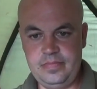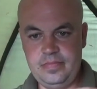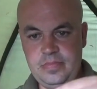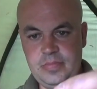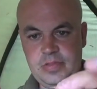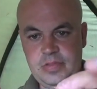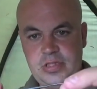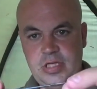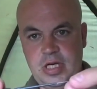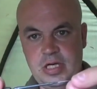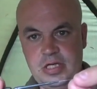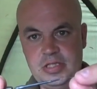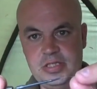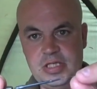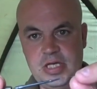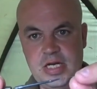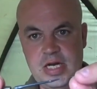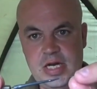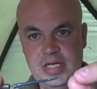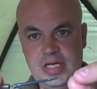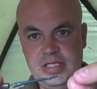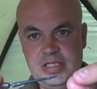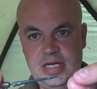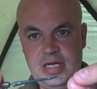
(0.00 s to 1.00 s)
Tungsten
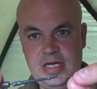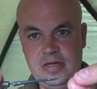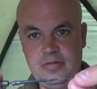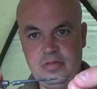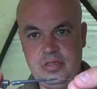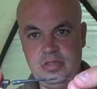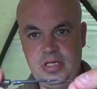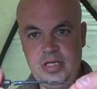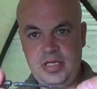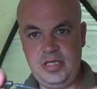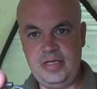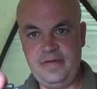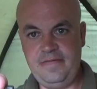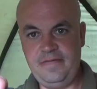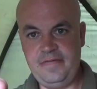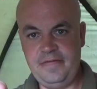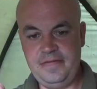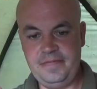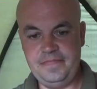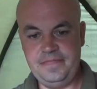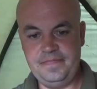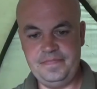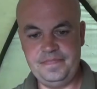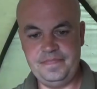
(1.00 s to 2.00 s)
anti-tangle sleeve,
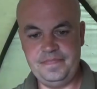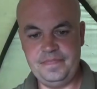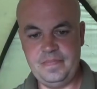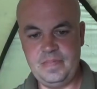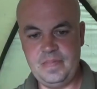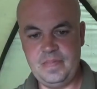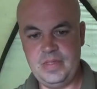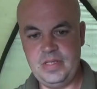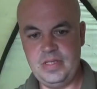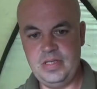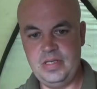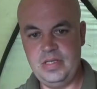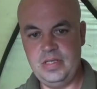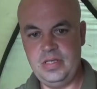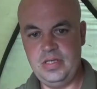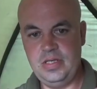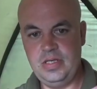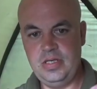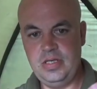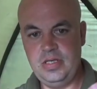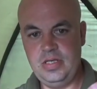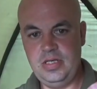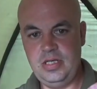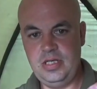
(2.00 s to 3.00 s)

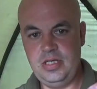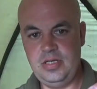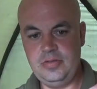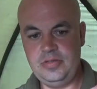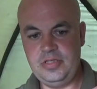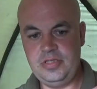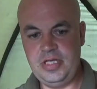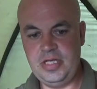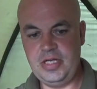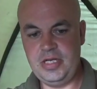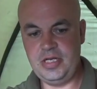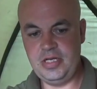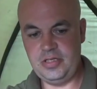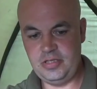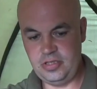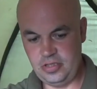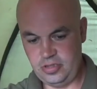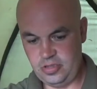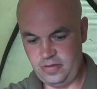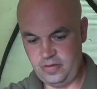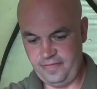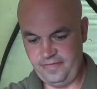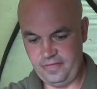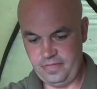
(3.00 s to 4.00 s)
little sinker
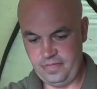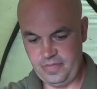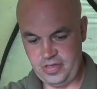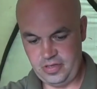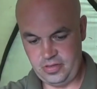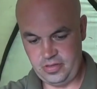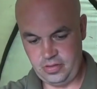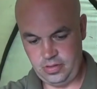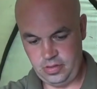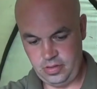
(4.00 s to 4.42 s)
just off the middle,